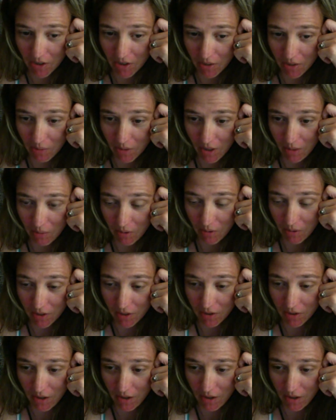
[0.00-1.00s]
when I
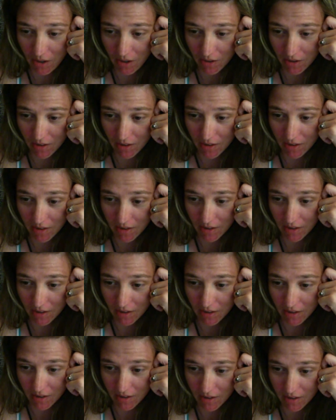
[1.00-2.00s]
want to talk. It's
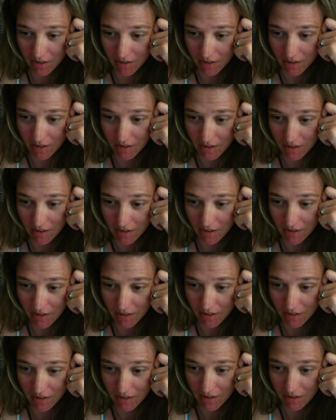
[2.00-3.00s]
like
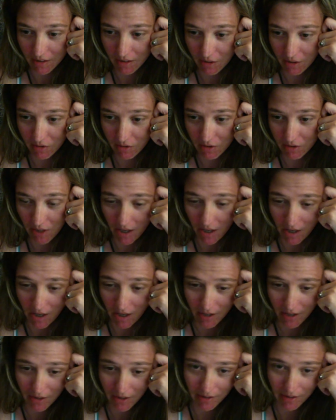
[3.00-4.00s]
who's
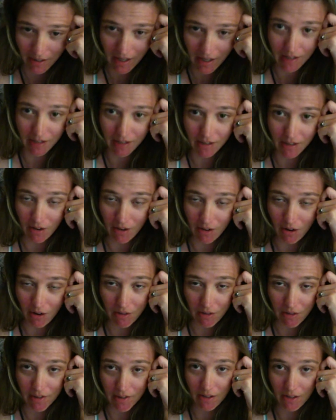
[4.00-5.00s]
tired that all
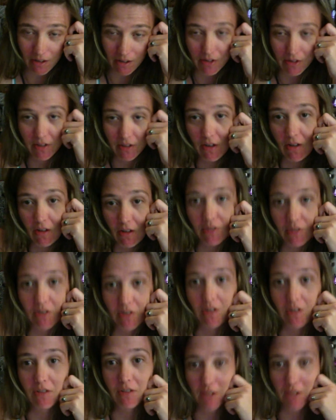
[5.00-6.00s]
the
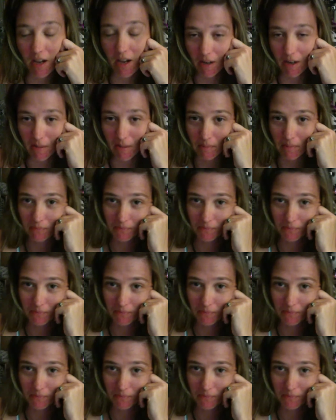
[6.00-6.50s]
darn time?